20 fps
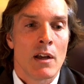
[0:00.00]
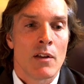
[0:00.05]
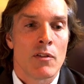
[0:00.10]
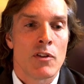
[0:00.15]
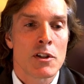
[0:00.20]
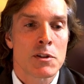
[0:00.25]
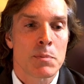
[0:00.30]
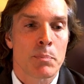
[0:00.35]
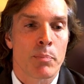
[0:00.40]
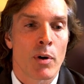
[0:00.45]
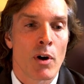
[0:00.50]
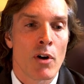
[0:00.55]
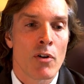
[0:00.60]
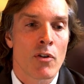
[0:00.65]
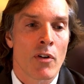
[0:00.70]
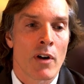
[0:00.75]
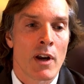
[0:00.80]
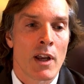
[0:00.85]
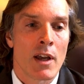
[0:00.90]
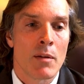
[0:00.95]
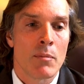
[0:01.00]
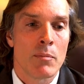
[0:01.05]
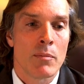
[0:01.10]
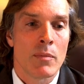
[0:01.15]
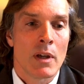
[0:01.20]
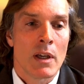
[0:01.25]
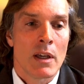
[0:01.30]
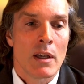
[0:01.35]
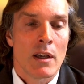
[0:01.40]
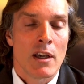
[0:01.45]
this program
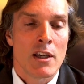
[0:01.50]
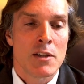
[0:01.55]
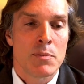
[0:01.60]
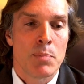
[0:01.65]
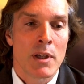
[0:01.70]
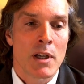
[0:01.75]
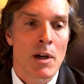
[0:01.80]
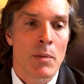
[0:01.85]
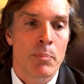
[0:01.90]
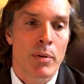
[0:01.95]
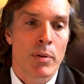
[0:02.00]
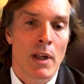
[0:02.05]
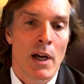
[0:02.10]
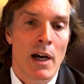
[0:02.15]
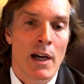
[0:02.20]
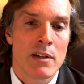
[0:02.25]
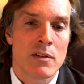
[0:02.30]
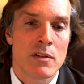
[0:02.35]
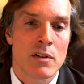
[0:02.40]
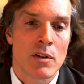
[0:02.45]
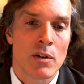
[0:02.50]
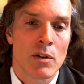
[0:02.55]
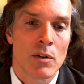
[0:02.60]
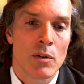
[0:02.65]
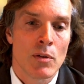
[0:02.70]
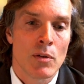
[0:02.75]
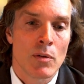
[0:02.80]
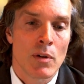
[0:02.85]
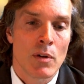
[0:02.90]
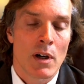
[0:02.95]
is being applied
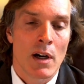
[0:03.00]
to